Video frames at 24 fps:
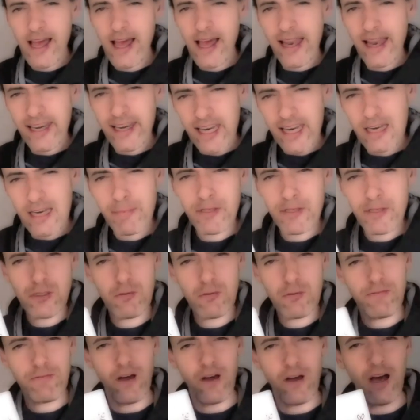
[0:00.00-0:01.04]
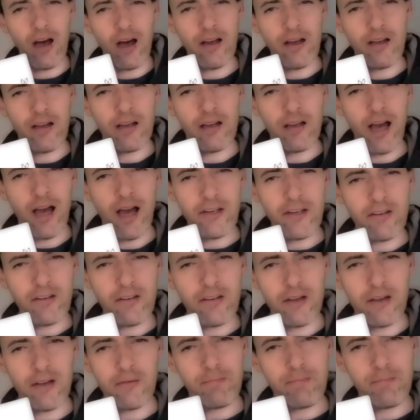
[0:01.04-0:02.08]
A little bit too far. I don't
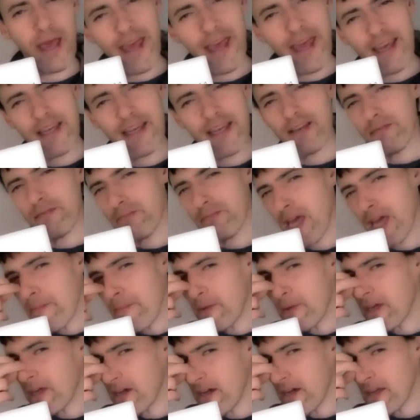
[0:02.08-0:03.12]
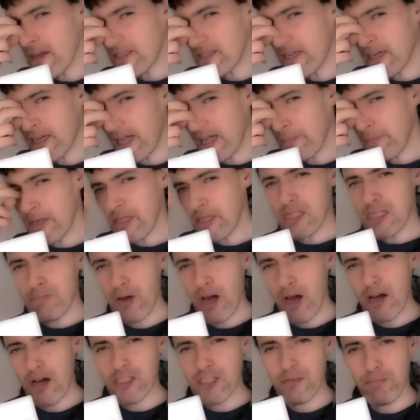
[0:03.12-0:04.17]
know. Peg, maybe it hurts a little bit,
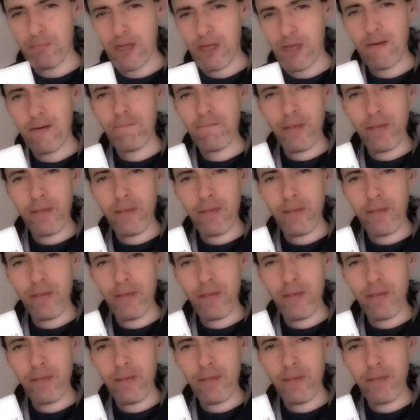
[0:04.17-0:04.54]
smarts a bit.